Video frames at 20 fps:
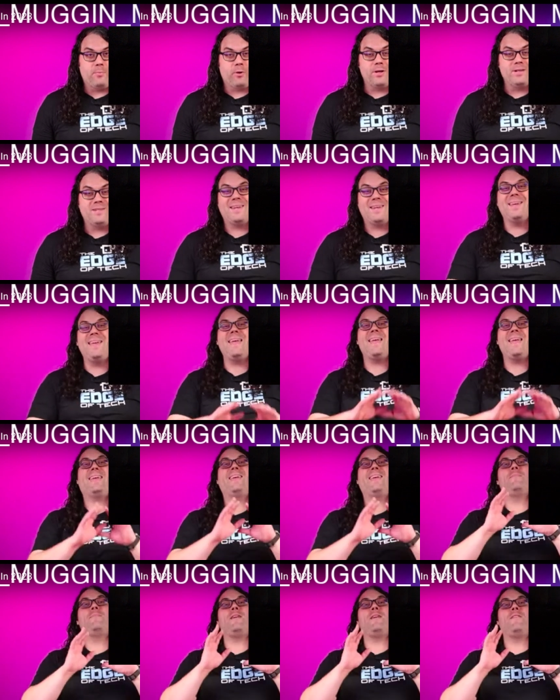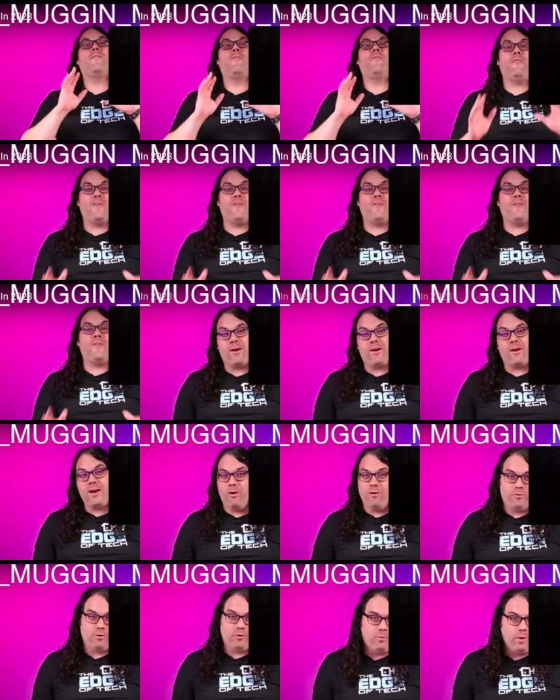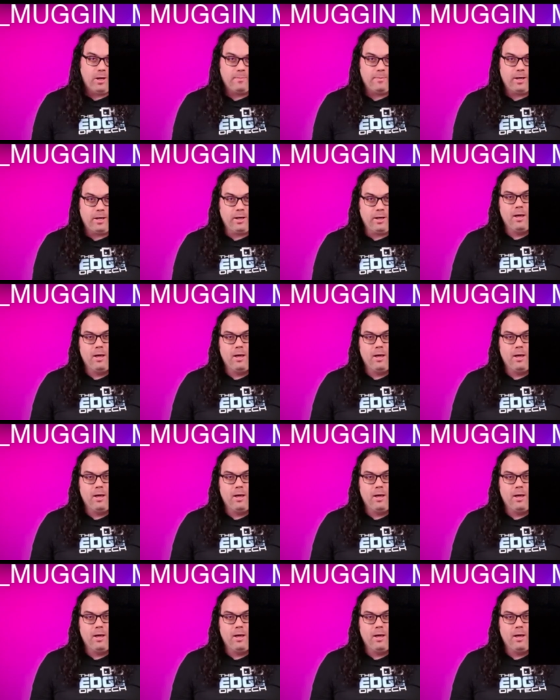printing, it can be very overwhelming.